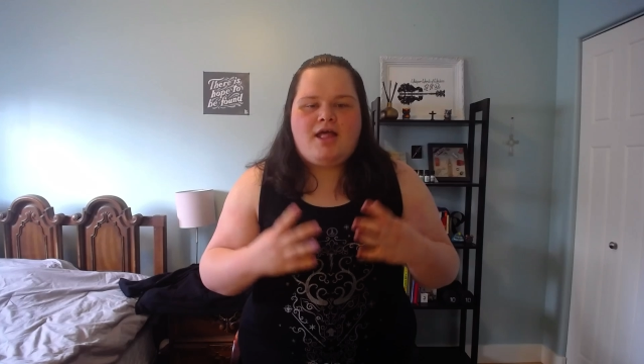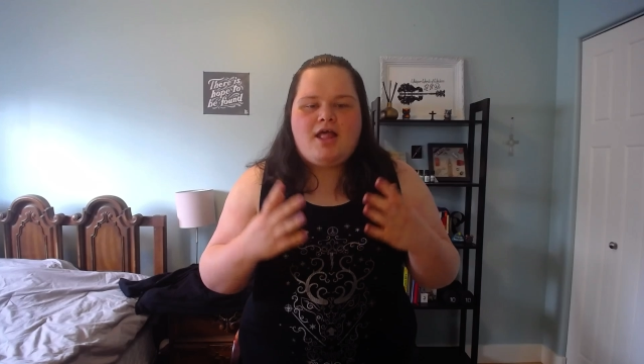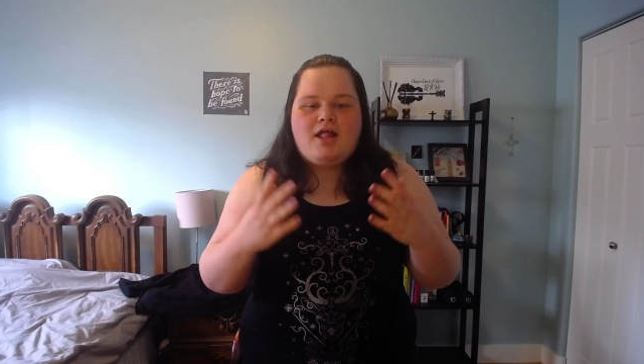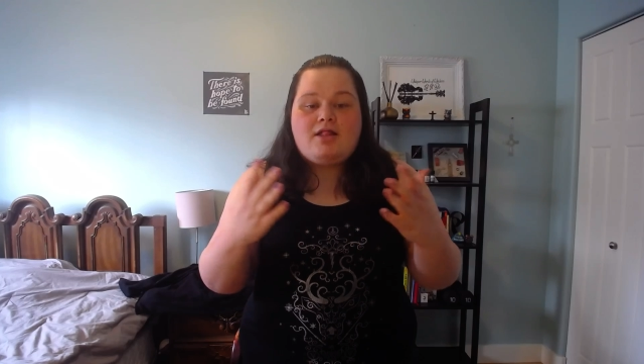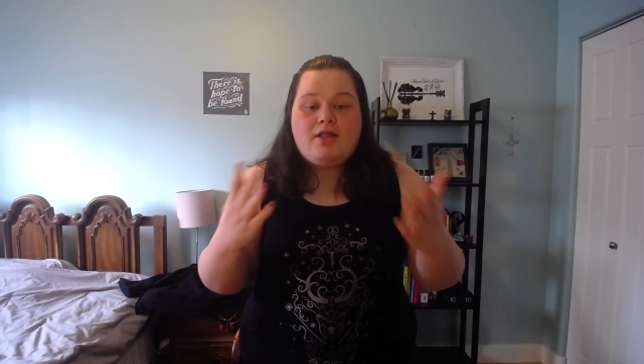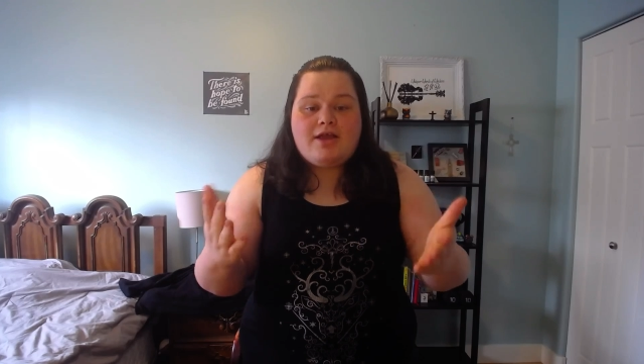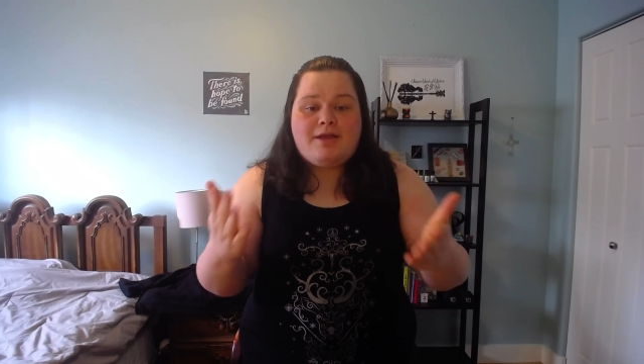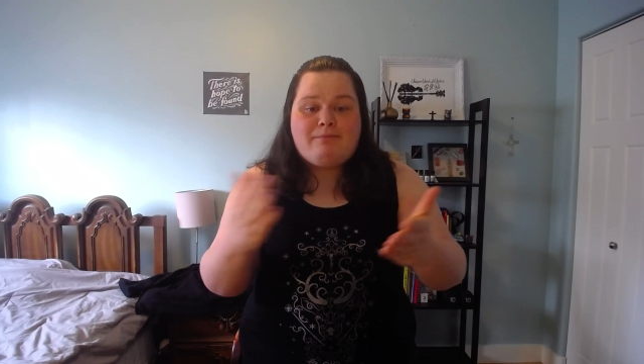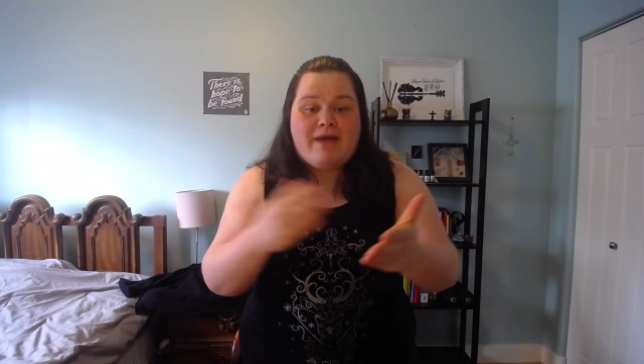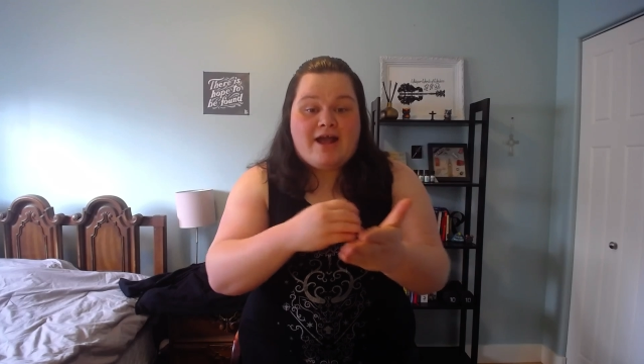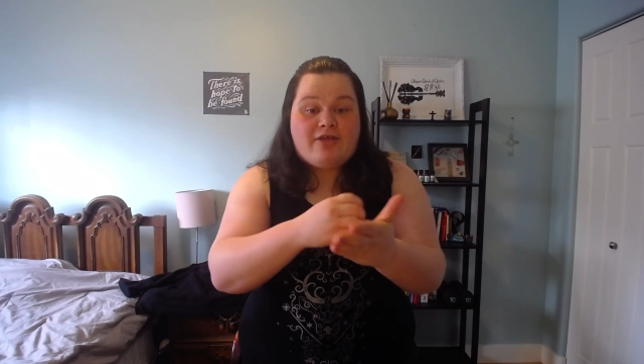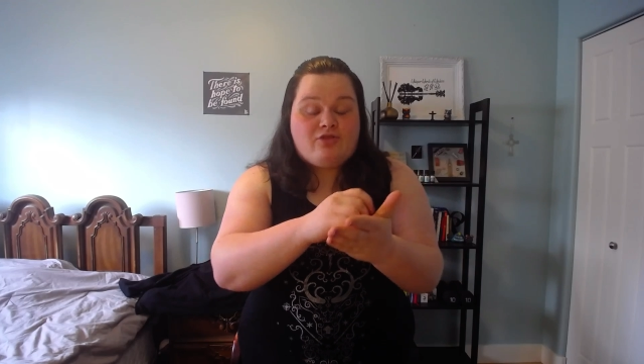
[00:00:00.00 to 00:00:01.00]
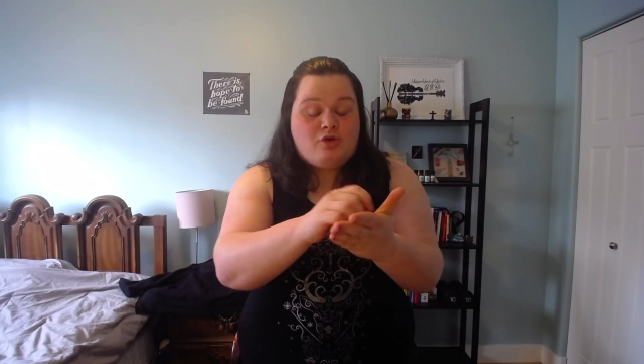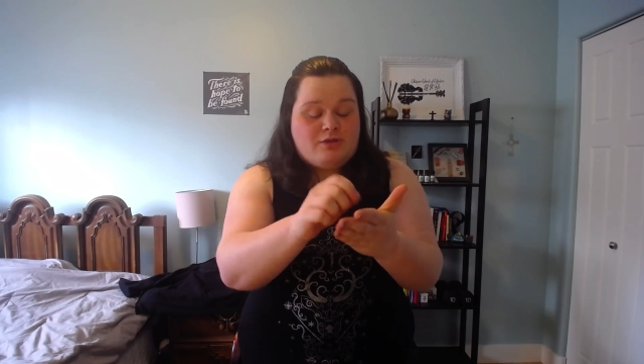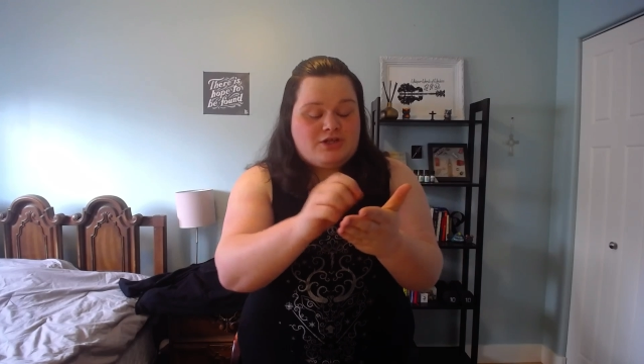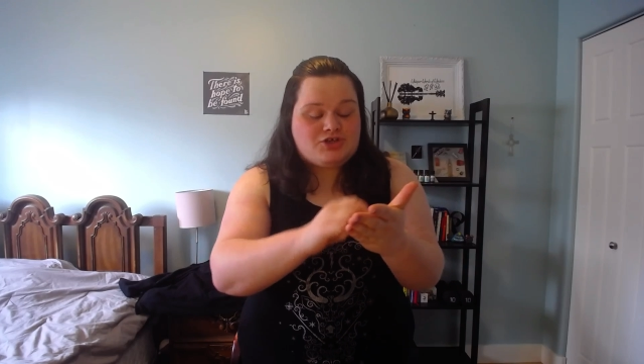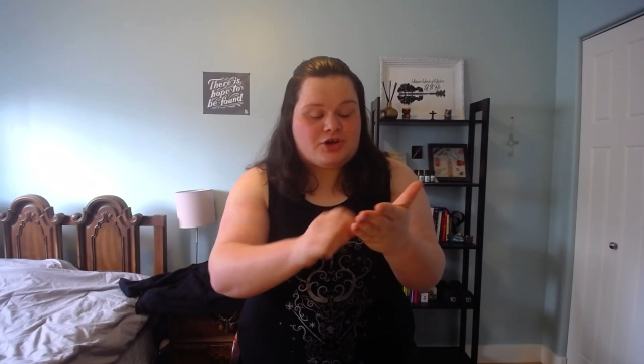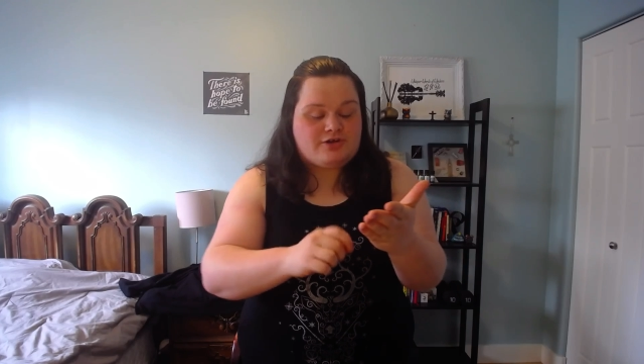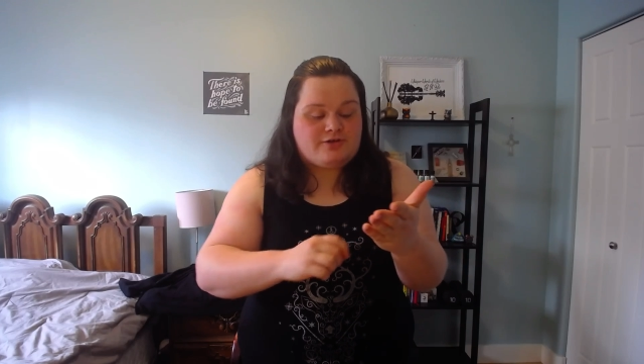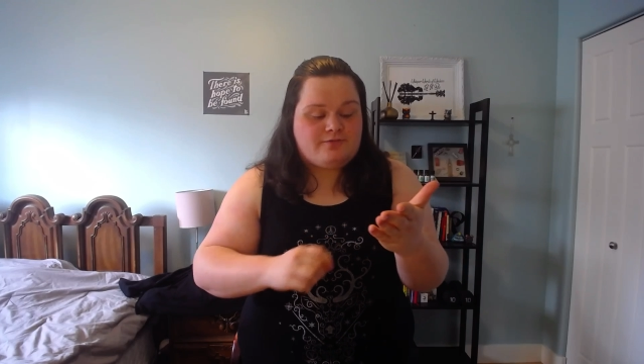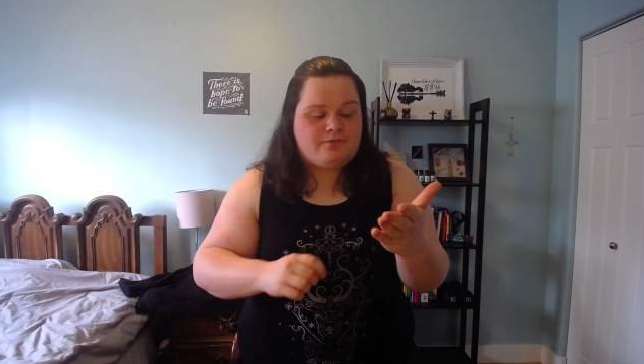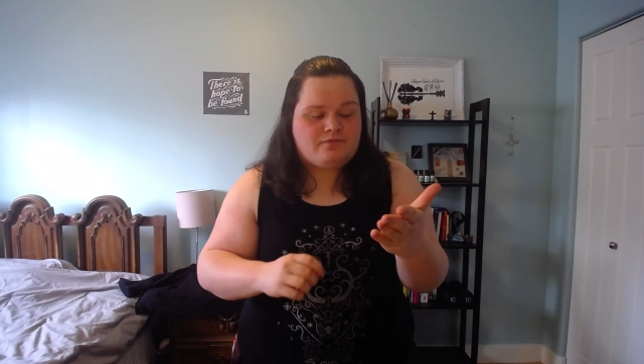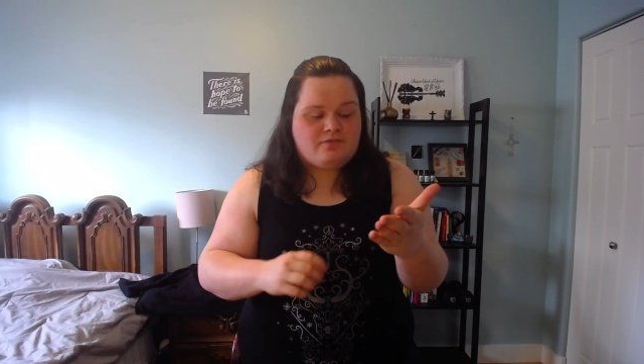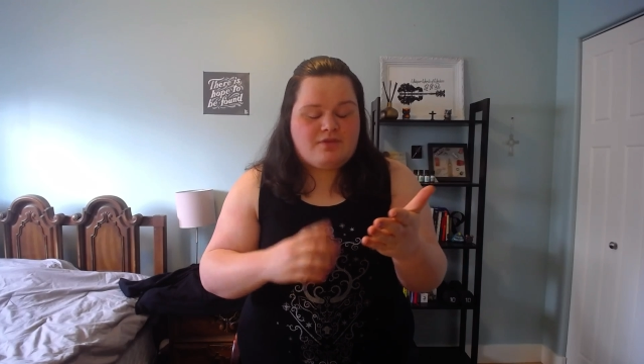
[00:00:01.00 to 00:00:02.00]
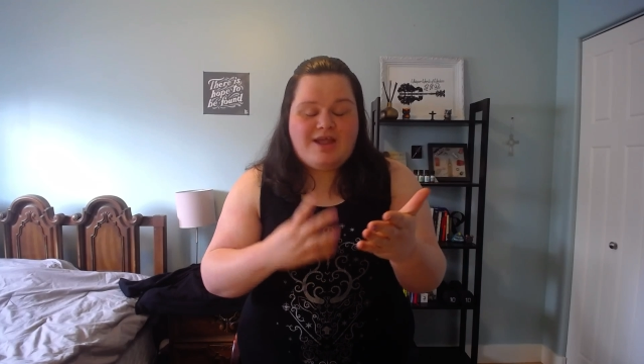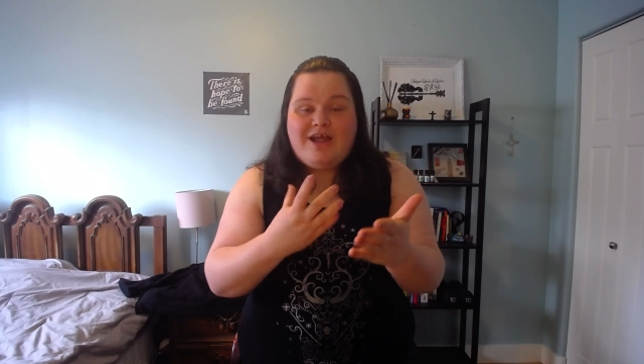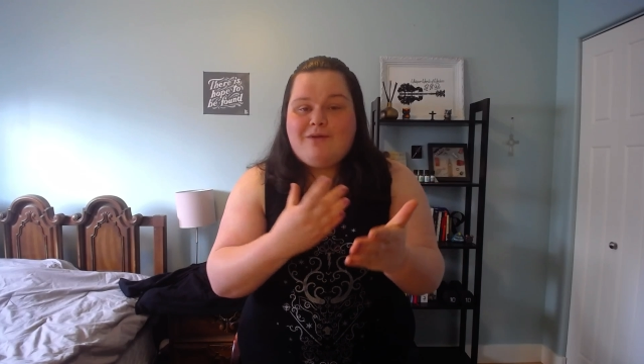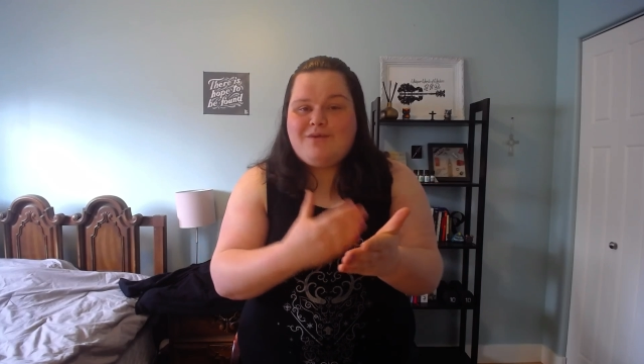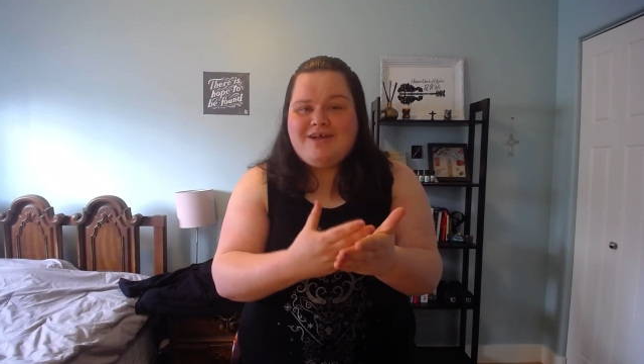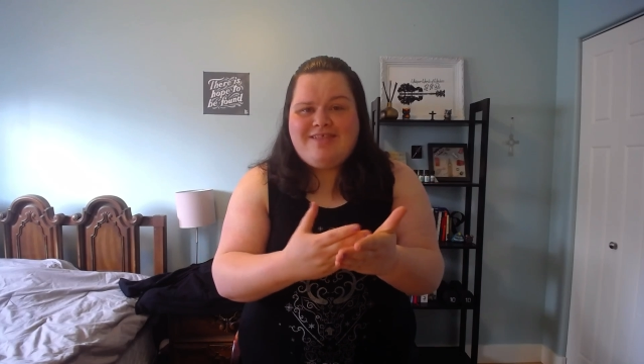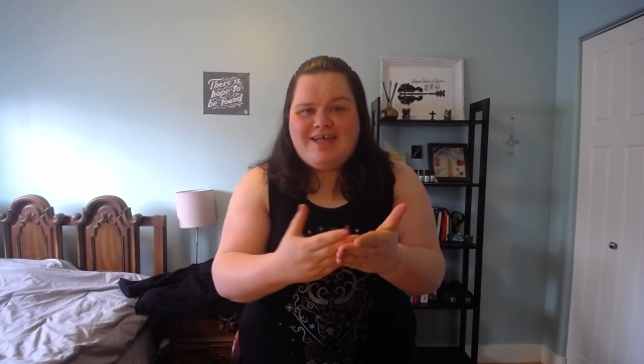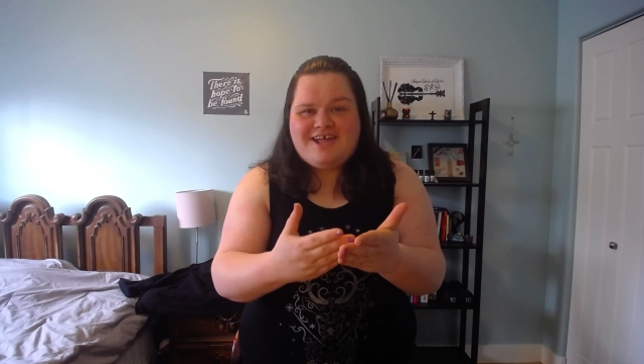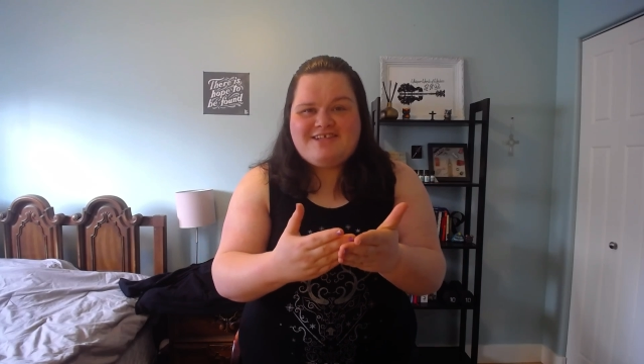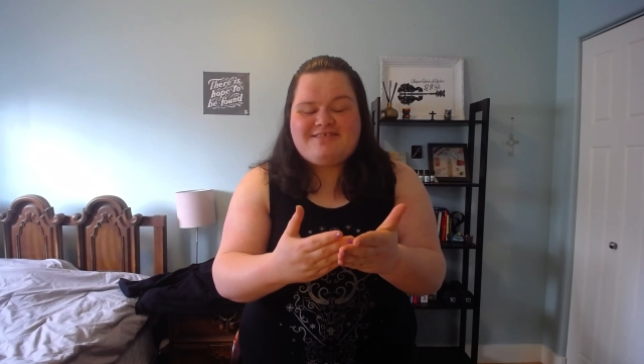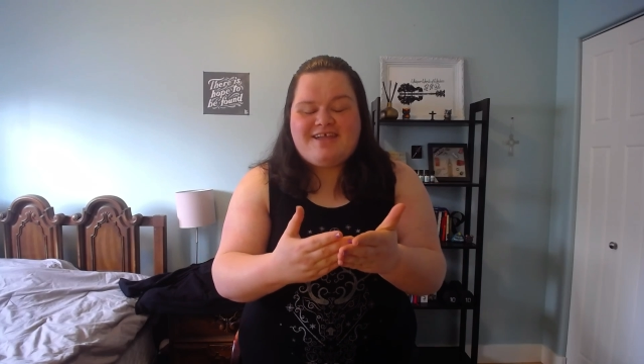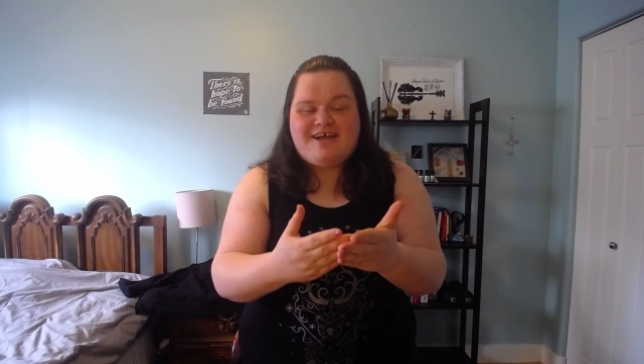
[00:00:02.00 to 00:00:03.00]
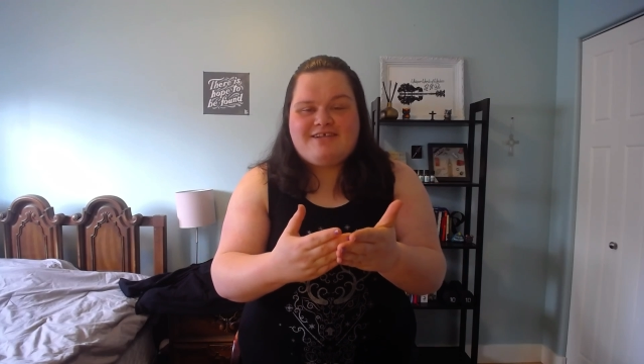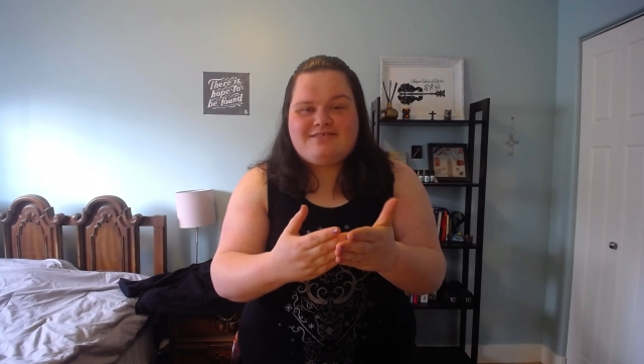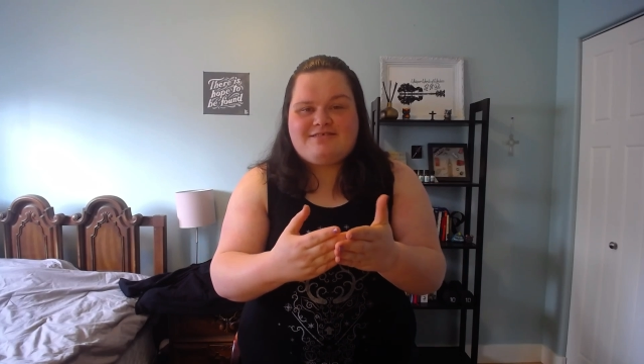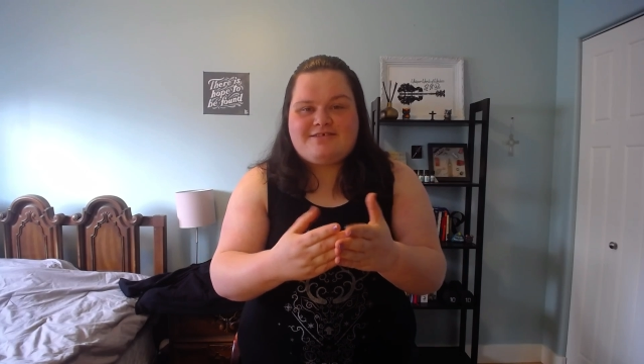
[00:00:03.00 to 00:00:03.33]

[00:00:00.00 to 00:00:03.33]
Looking back through my journal, I realized that